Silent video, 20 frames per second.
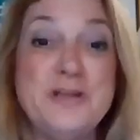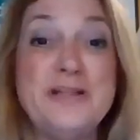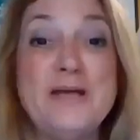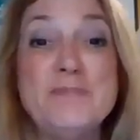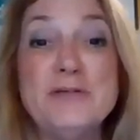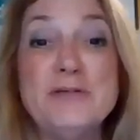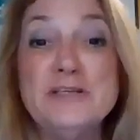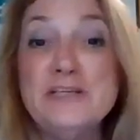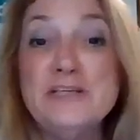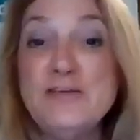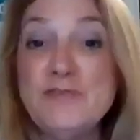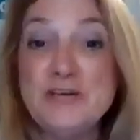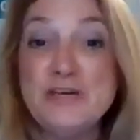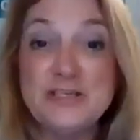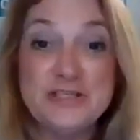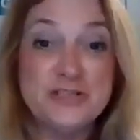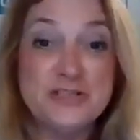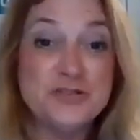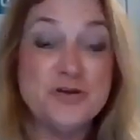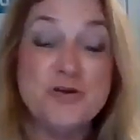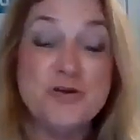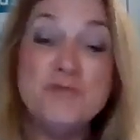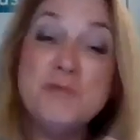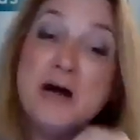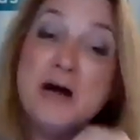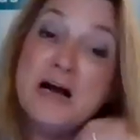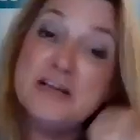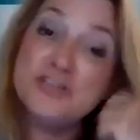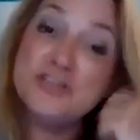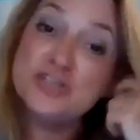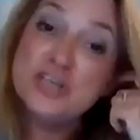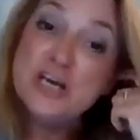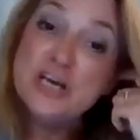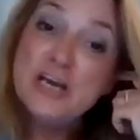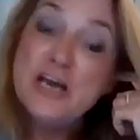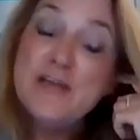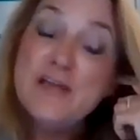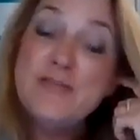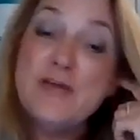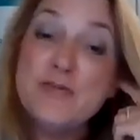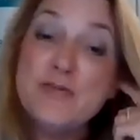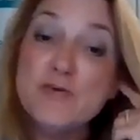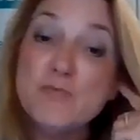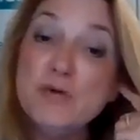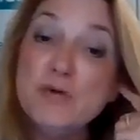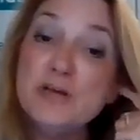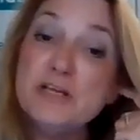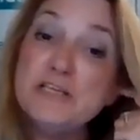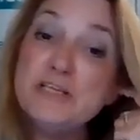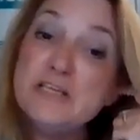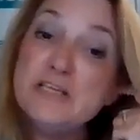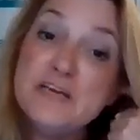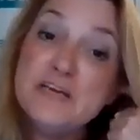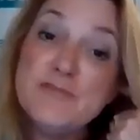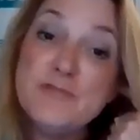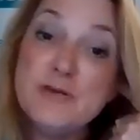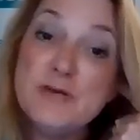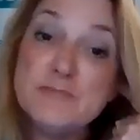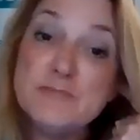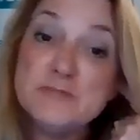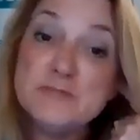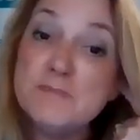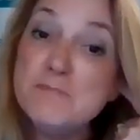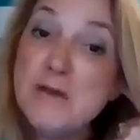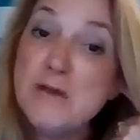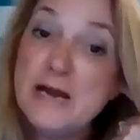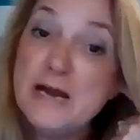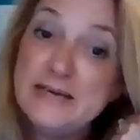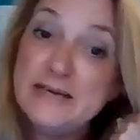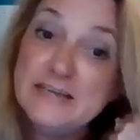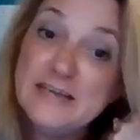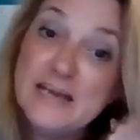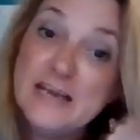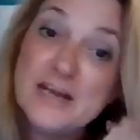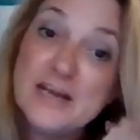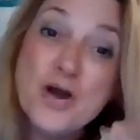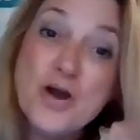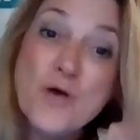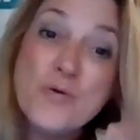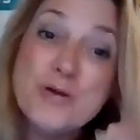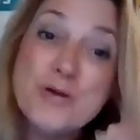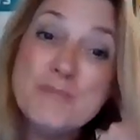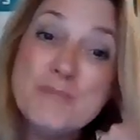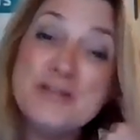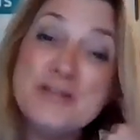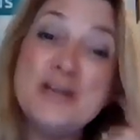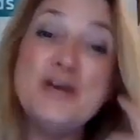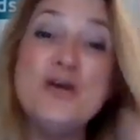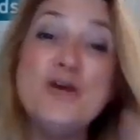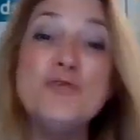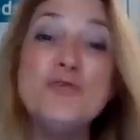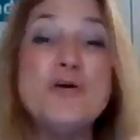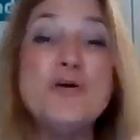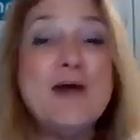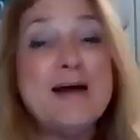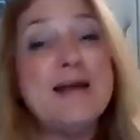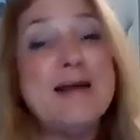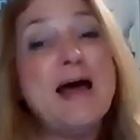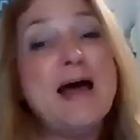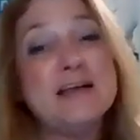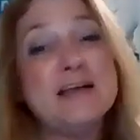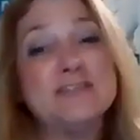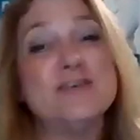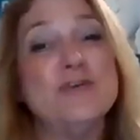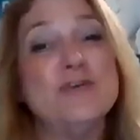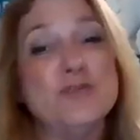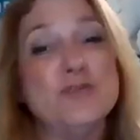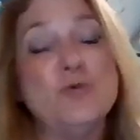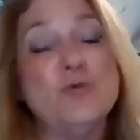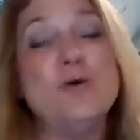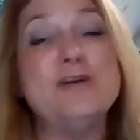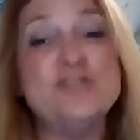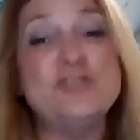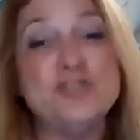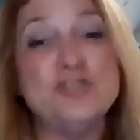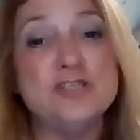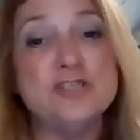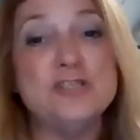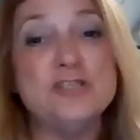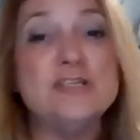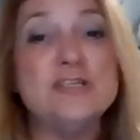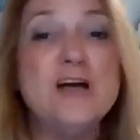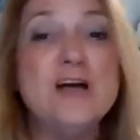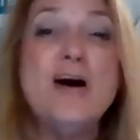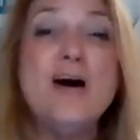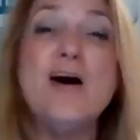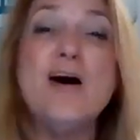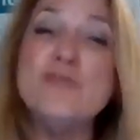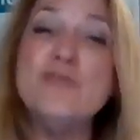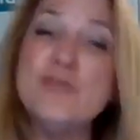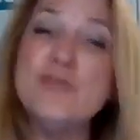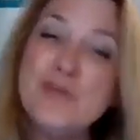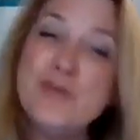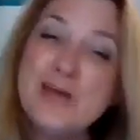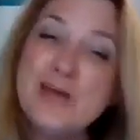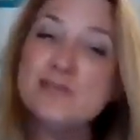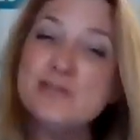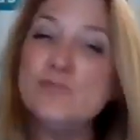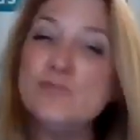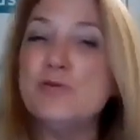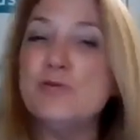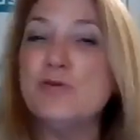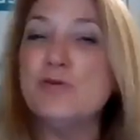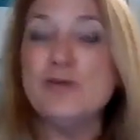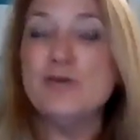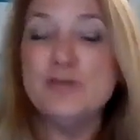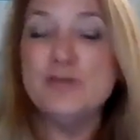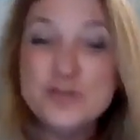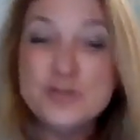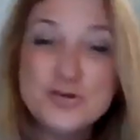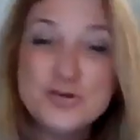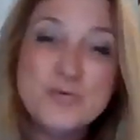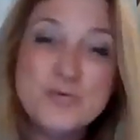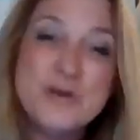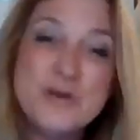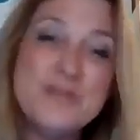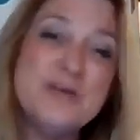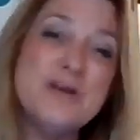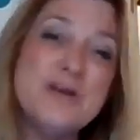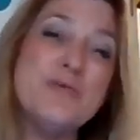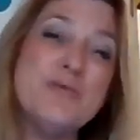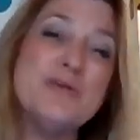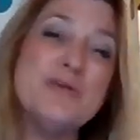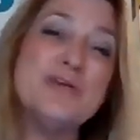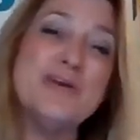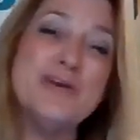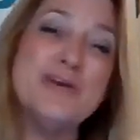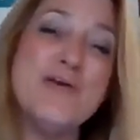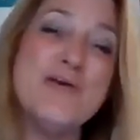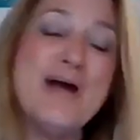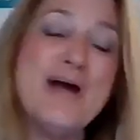They believe in it so much that they're willing to give them some money to get going, but they don't know how to ask all the questions of the things of what they're going to do with it and where they're going to go.